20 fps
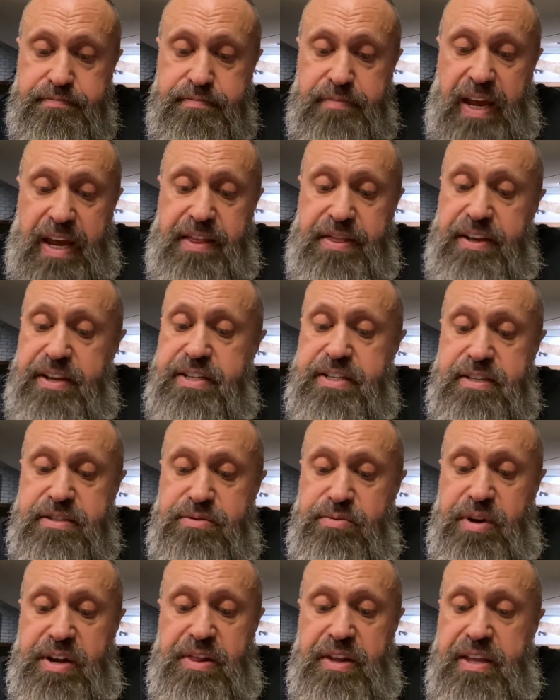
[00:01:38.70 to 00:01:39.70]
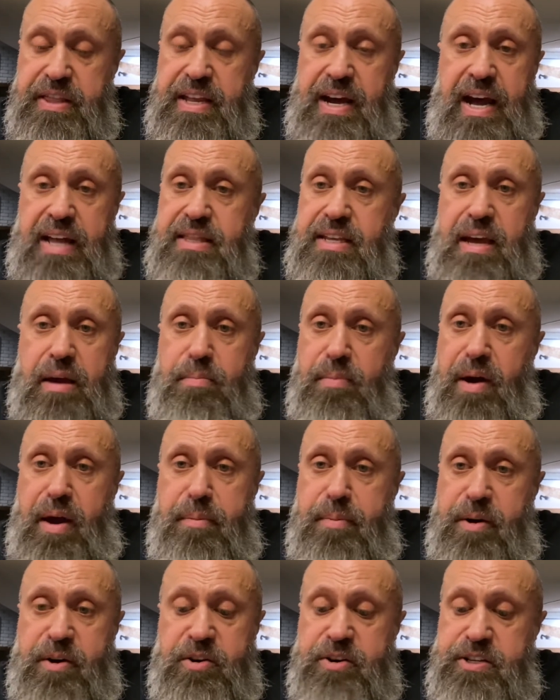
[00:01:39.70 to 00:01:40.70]
This is really not a
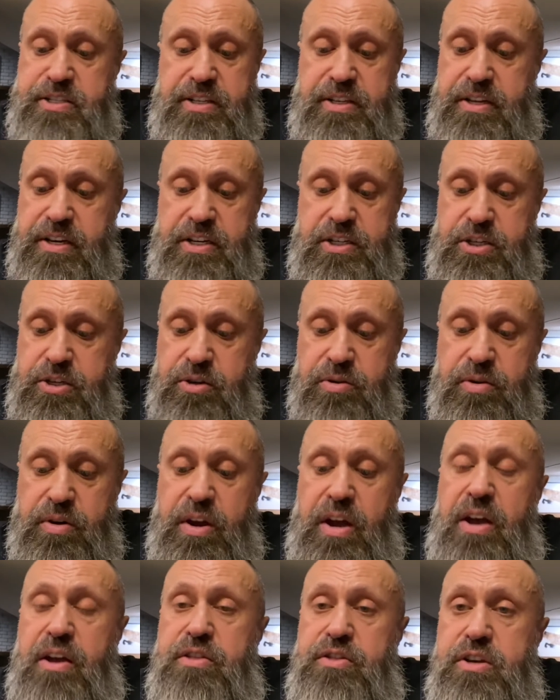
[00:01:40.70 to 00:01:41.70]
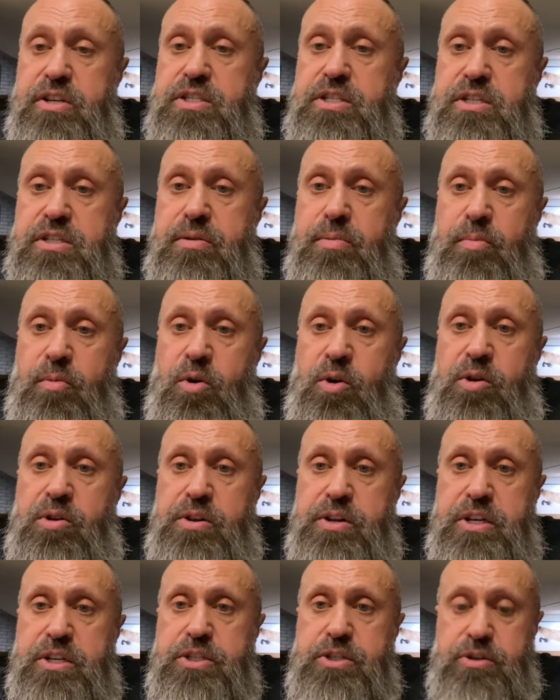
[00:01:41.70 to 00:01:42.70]
bipartisan issue. This is a
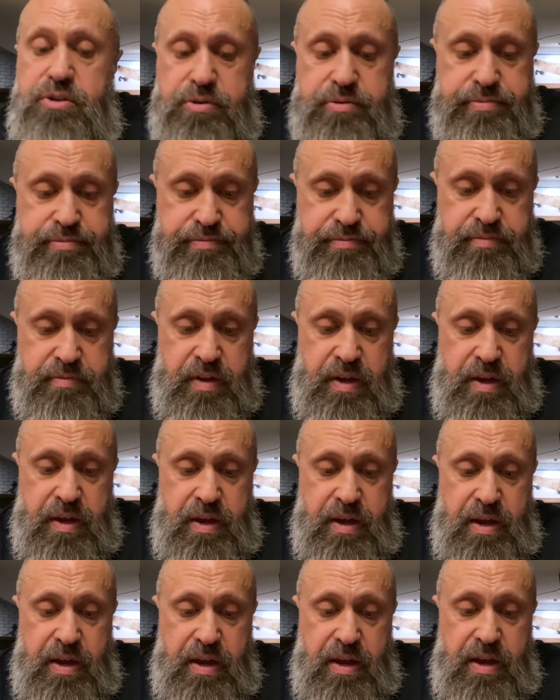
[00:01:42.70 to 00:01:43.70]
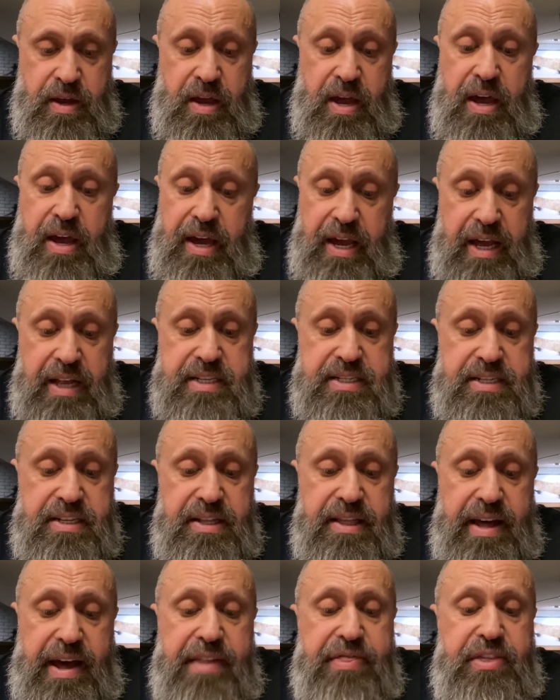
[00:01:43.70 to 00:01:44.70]
moral issue. It's
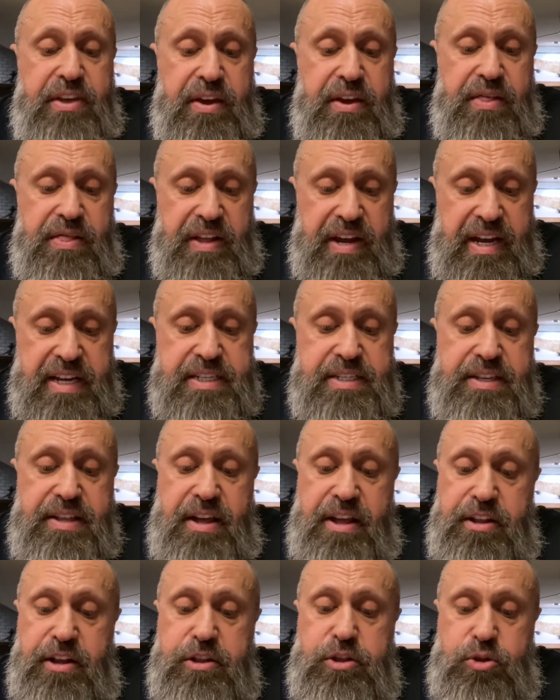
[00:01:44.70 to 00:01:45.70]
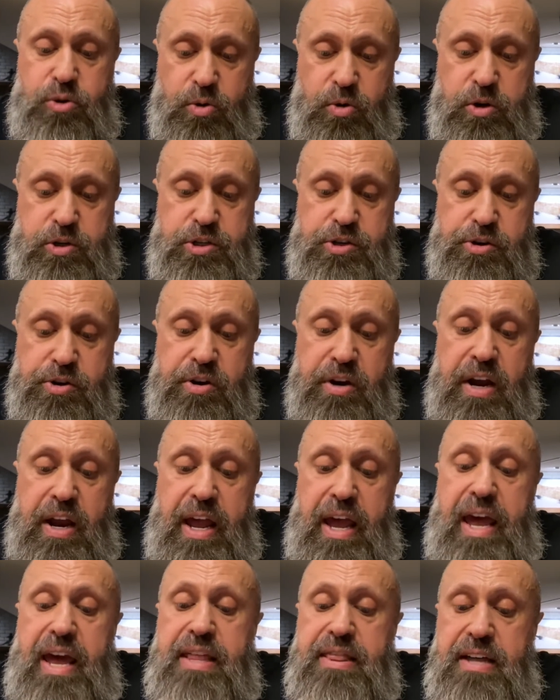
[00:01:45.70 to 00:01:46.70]
nothing less than a torture,
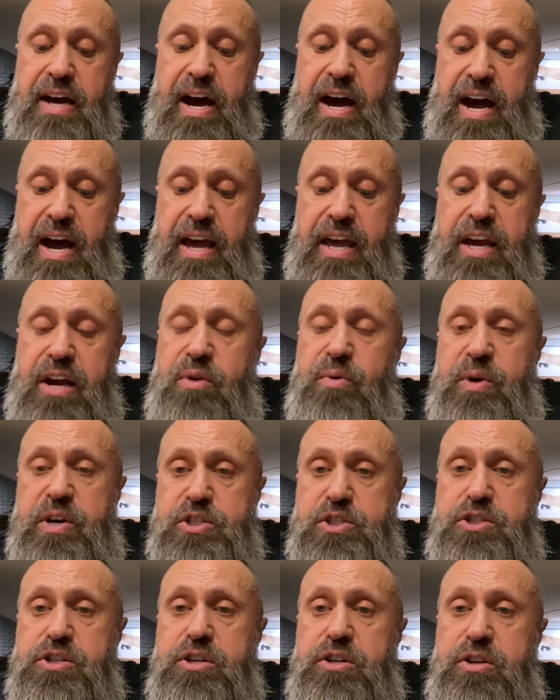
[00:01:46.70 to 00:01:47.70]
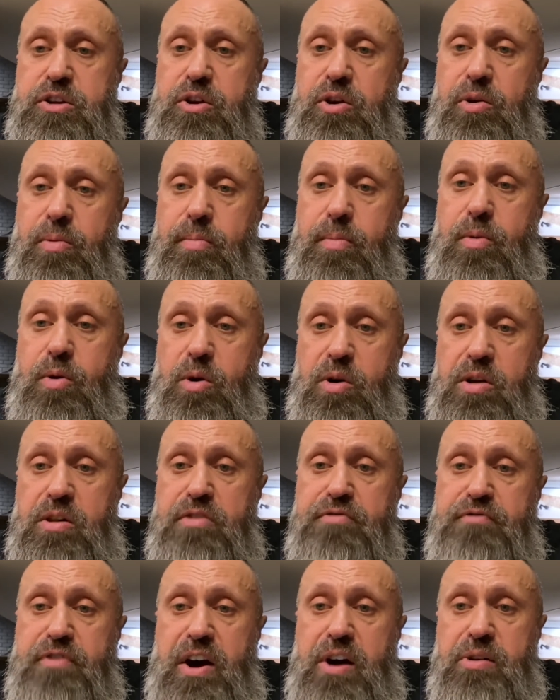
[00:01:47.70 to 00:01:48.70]
and I question your
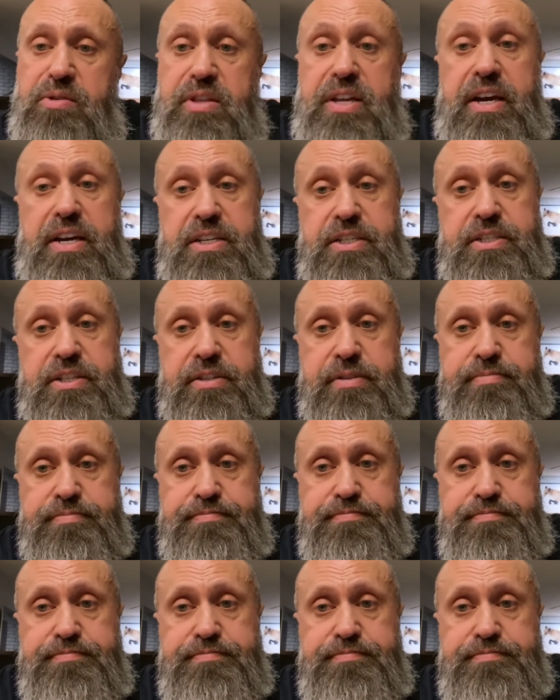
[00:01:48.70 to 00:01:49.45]
moral foundation.